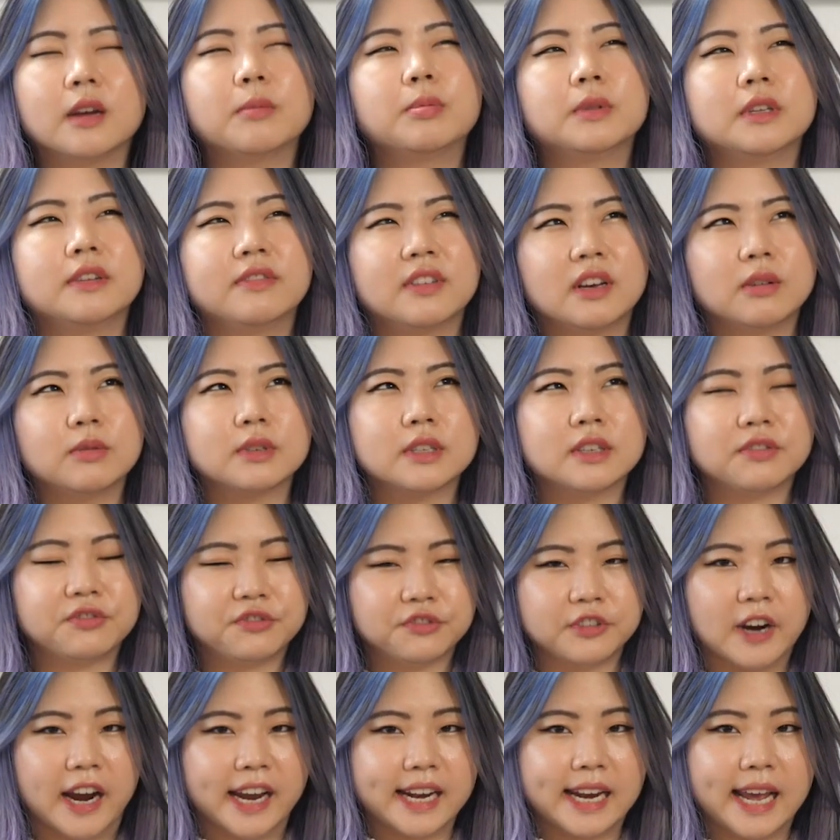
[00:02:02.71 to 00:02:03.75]
I believe that was a
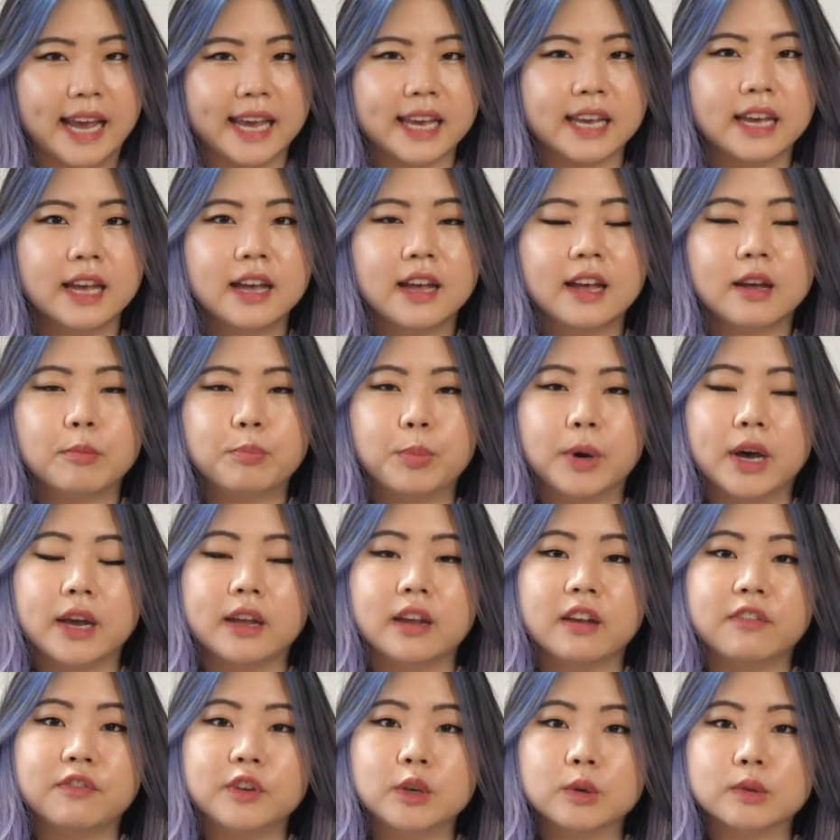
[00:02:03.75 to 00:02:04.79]
Friday.
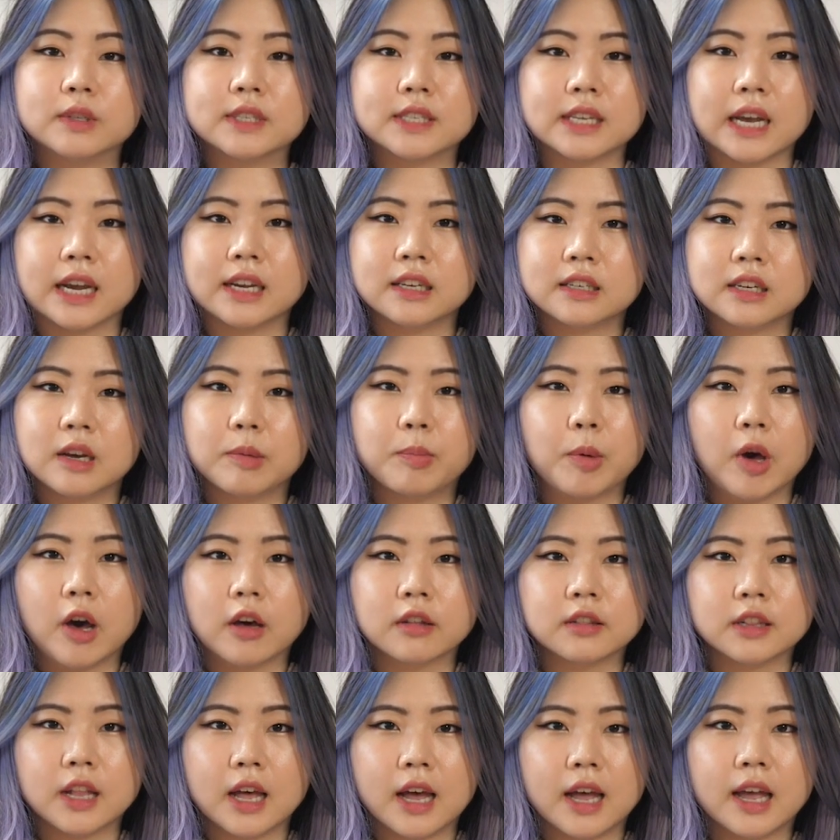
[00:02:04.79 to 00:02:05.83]
But if you signed up
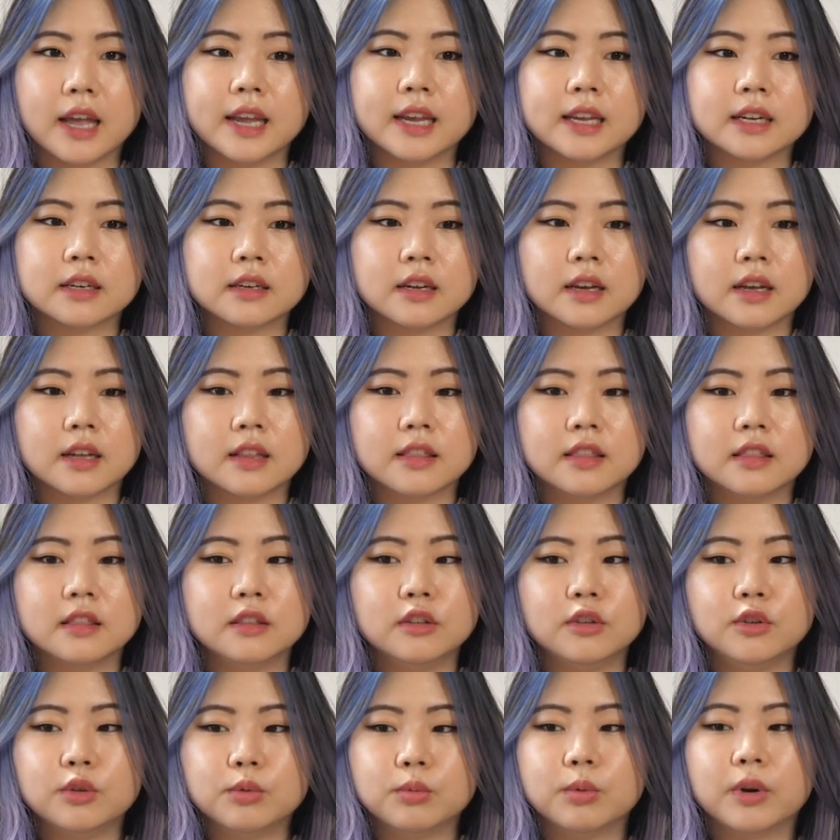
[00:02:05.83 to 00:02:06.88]
online,
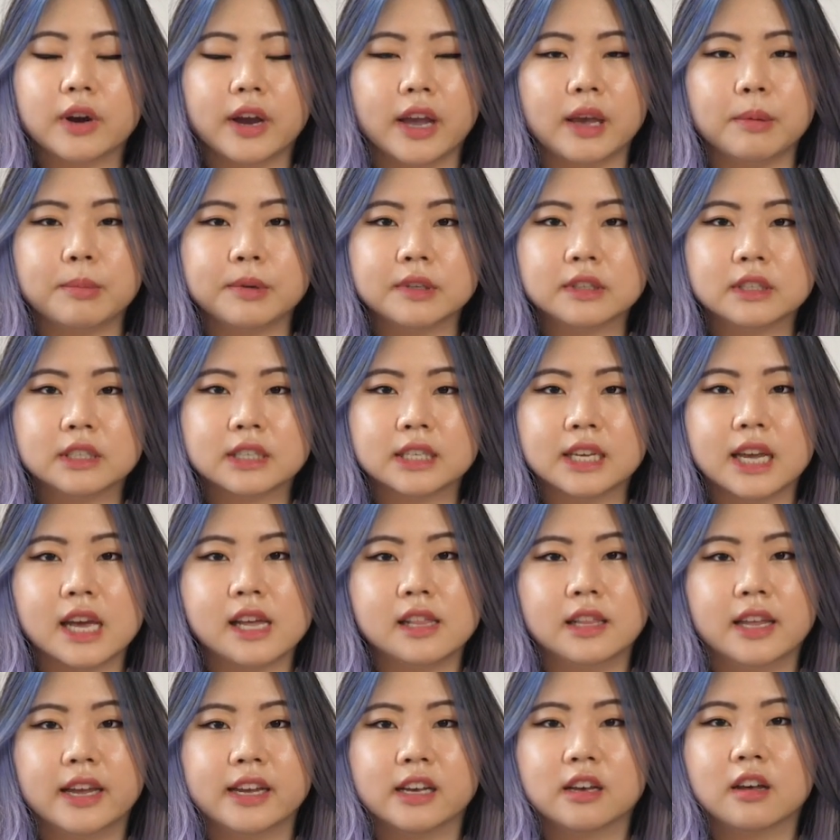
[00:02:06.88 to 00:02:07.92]
you were able to
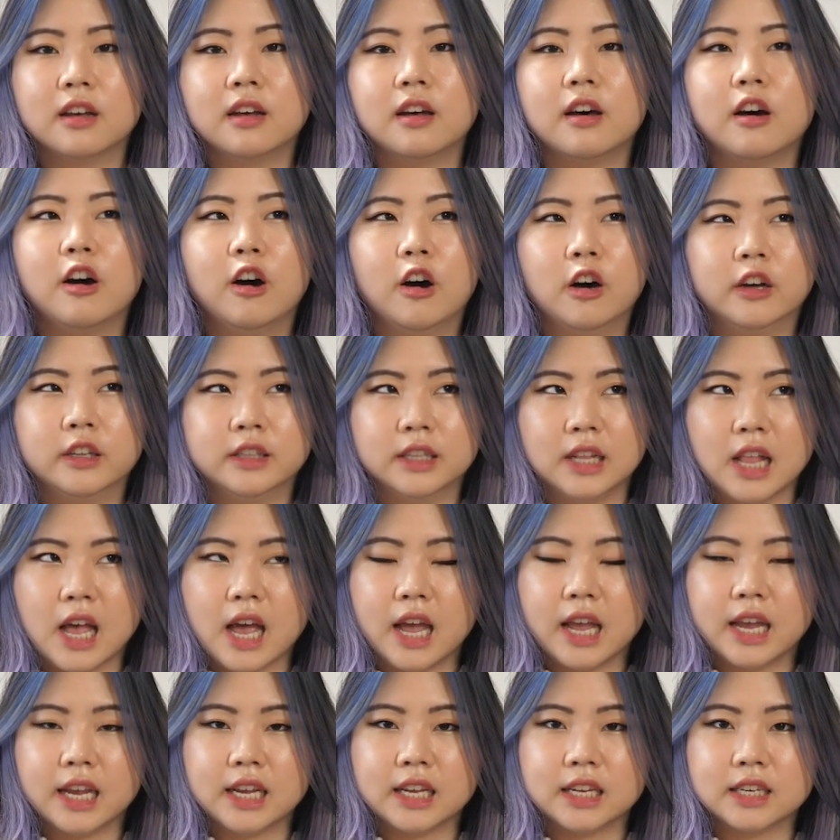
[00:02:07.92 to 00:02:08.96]
get like
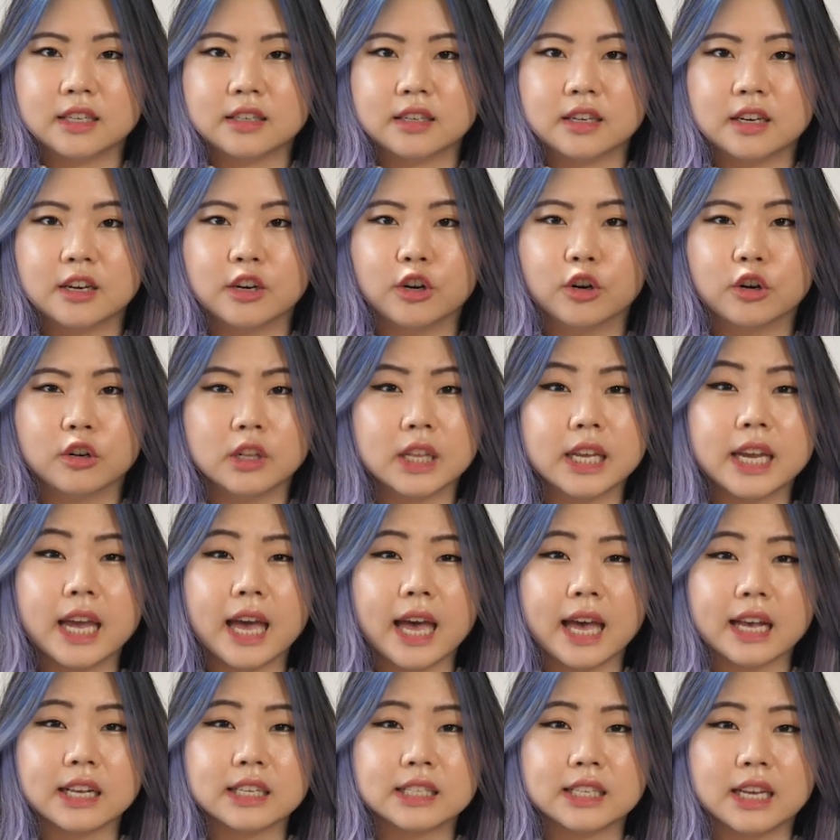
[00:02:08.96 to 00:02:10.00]
online early
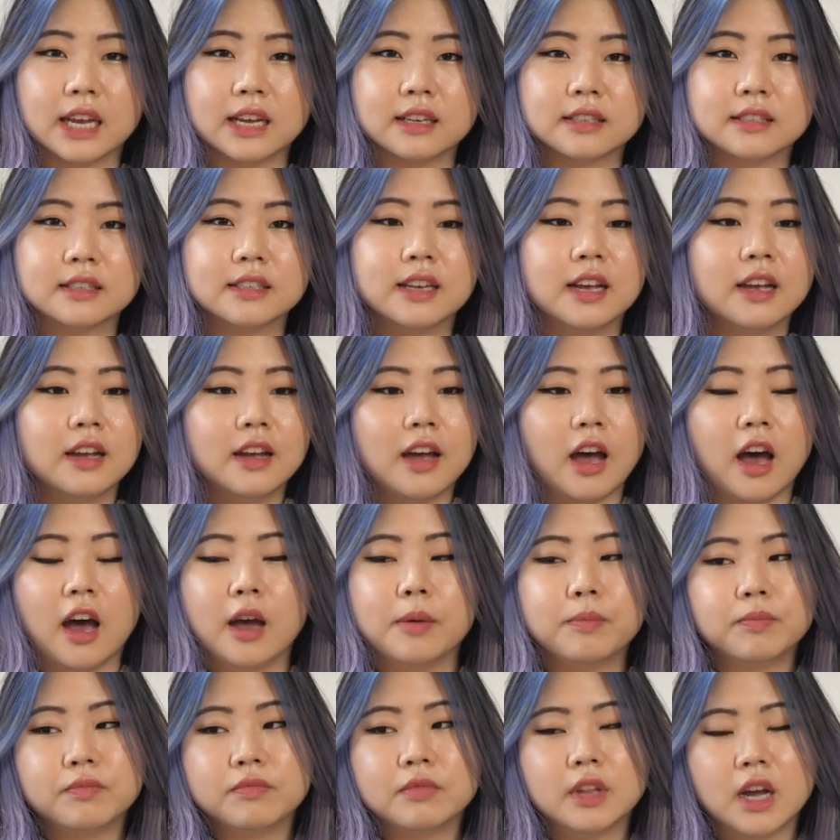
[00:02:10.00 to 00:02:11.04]
access.
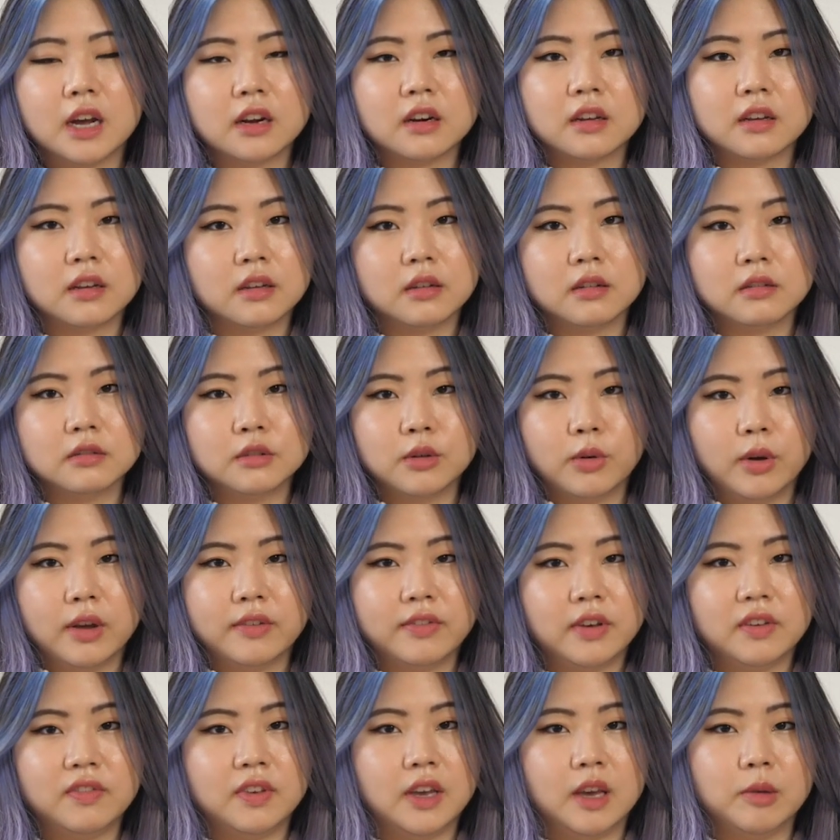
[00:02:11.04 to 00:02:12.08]
I'm not a
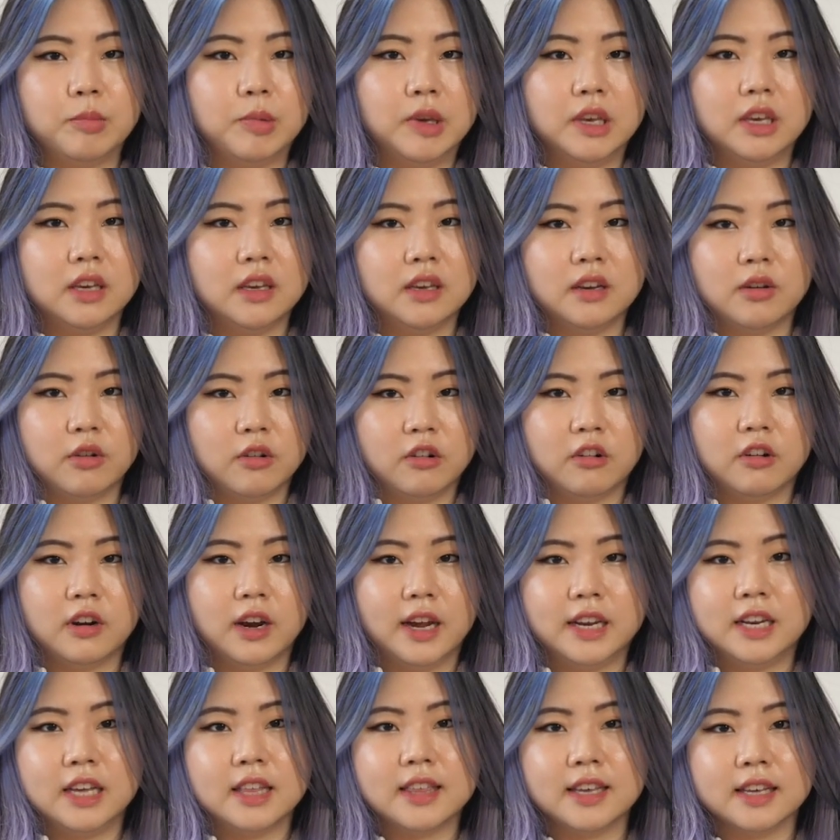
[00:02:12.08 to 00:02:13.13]
Loewe VIP or
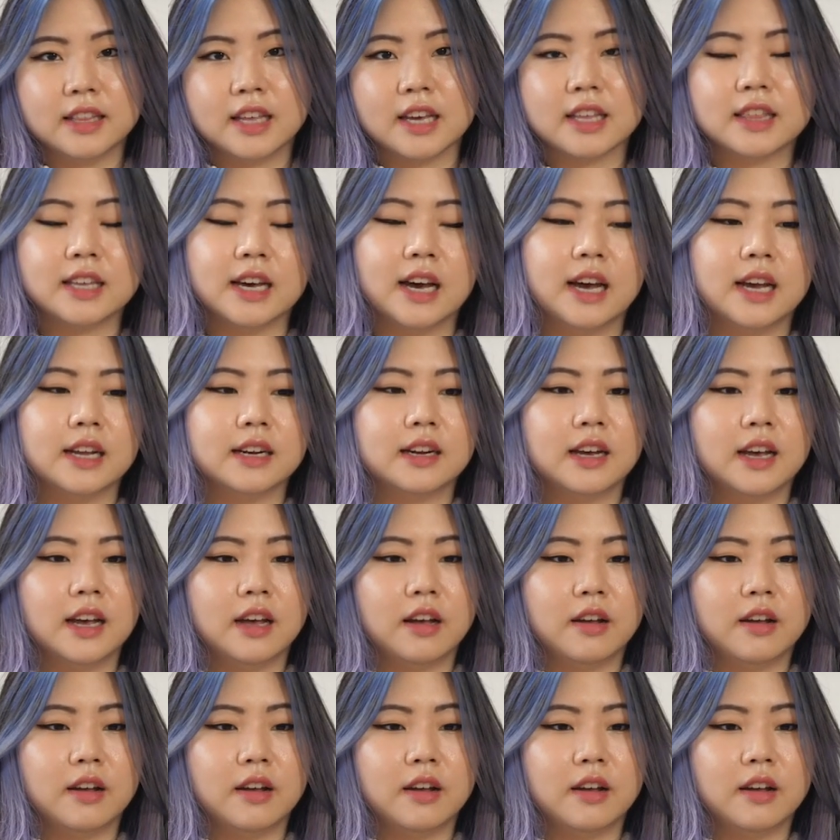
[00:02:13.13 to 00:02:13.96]
anything like that.